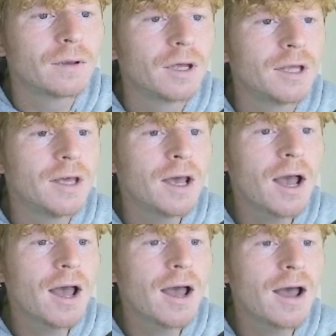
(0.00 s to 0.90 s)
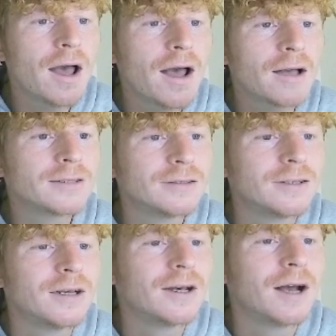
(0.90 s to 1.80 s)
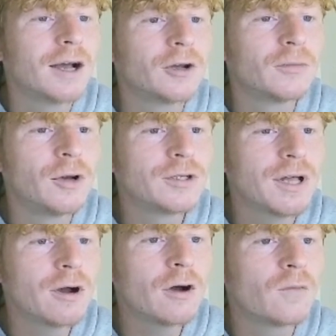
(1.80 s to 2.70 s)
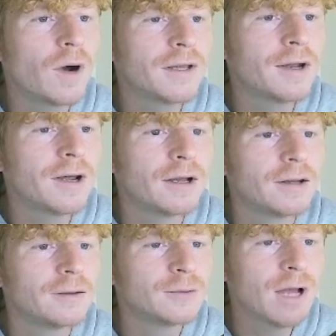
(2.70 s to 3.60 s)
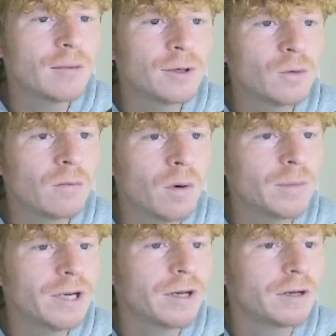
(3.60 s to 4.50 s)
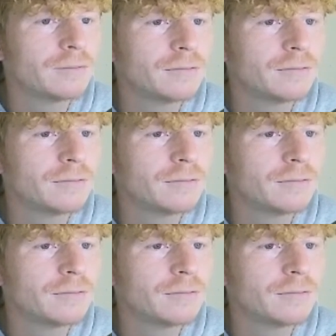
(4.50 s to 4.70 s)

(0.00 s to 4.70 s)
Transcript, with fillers: Yes! I could have merged that off. Why didn't I? Was that a merge one bombardier?